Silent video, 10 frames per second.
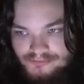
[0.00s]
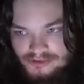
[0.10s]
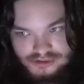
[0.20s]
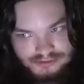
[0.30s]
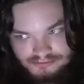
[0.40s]

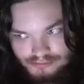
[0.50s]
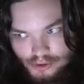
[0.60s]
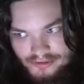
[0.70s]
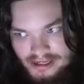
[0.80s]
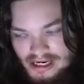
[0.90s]
Just
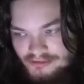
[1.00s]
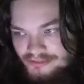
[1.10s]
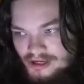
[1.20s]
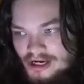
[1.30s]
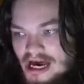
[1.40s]
throwing that out
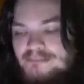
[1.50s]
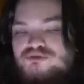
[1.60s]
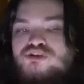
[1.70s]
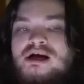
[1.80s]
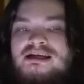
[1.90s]
there. I'm
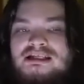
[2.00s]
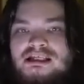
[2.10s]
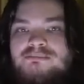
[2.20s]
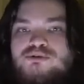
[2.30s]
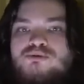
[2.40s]
trying to
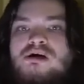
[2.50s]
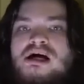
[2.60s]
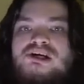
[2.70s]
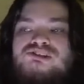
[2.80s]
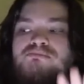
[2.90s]
keep you
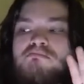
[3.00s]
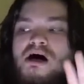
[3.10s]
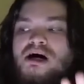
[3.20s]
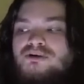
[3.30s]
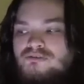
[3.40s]
guys
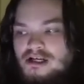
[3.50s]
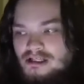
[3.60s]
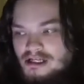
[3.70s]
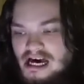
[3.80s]
moderated.